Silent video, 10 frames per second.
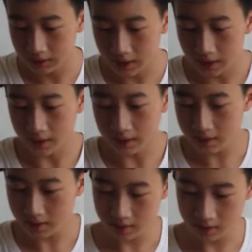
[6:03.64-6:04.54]
it
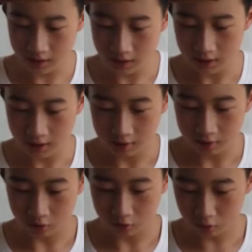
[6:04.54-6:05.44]
in,
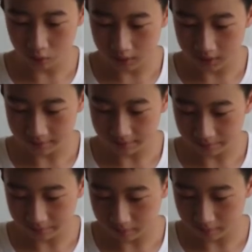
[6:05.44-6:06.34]
you're sort of
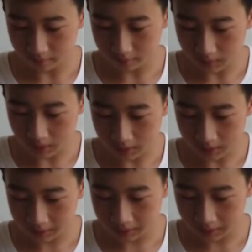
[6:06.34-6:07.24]

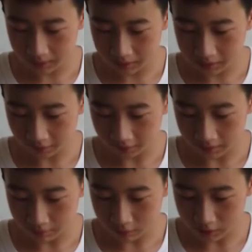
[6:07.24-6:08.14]
let this
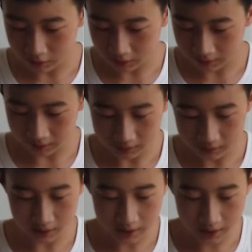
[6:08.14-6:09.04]
flap rest on
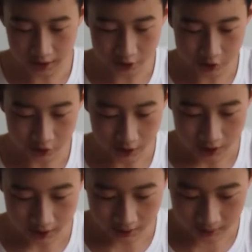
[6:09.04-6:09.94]
this edge
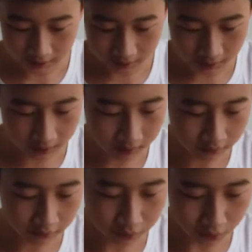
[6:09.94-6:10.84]
and
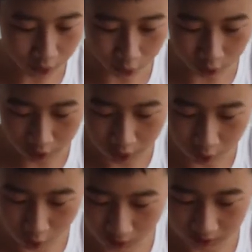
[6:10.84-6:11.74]
then fold
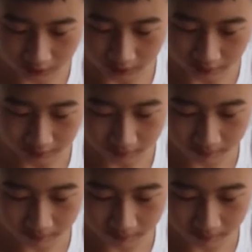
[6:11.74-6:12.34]
accordingly.